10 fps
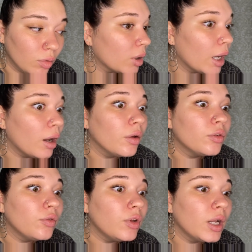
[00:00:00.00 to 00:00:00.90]
but I
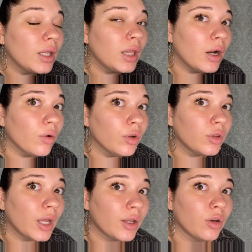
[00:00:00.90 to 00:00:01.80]
also feel like they don't look
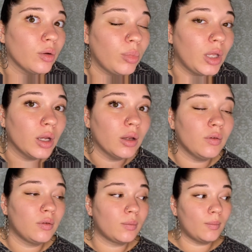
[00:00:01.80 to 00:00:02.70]
that good because